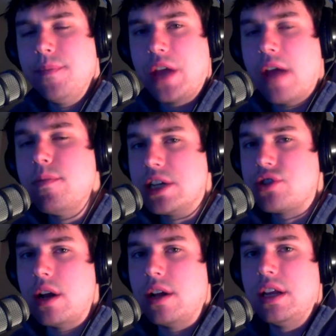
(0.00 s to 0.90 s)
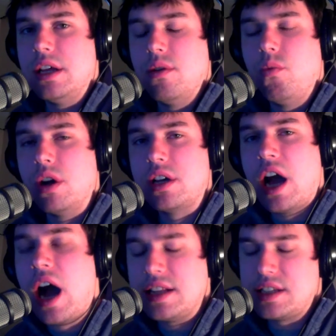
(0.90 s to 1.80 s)
Everybody's trying to uh,
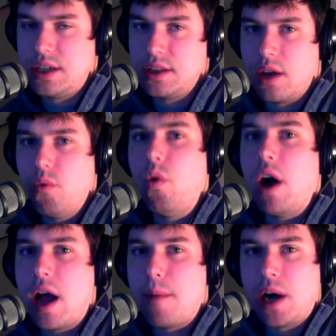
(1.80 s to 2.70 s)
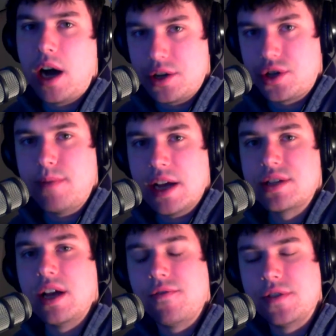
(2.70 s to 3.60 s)
constantly one up Hutch and
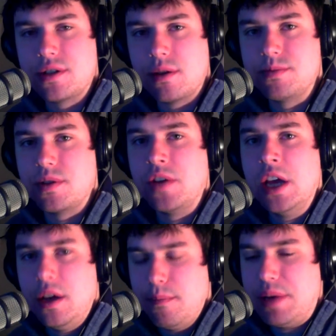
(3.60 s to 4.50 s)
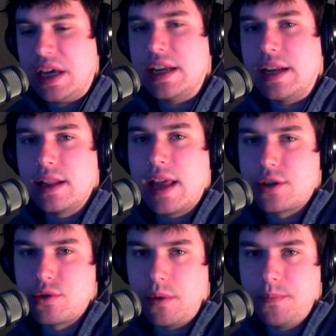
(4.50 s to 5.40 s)
myself in terms of being an
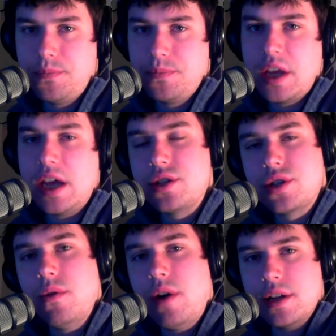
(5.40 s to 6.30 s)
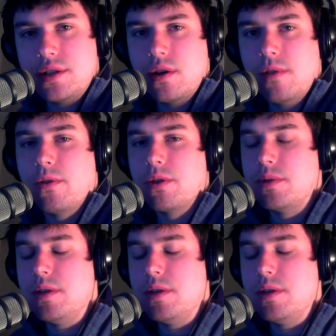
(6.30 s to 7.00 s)
intellectual and so on and so forth.